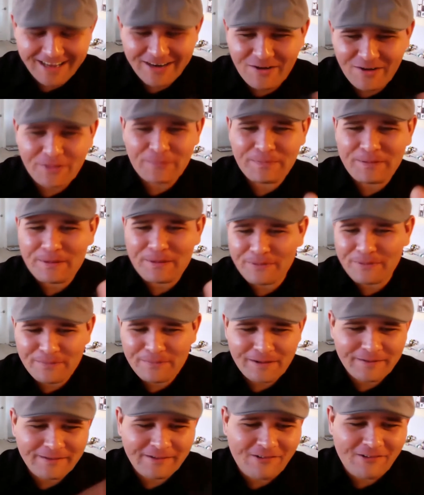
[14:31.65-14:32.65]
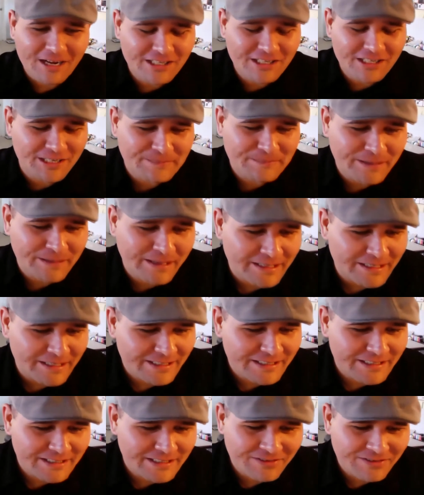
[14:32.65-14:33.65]
know other people are probably watching, but
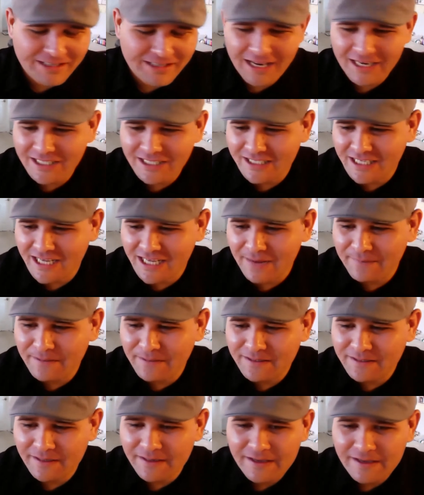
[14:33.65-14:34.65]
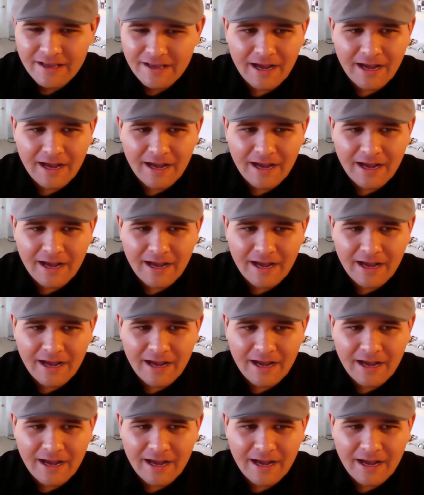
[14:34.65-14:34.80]
he's the one that actually commented.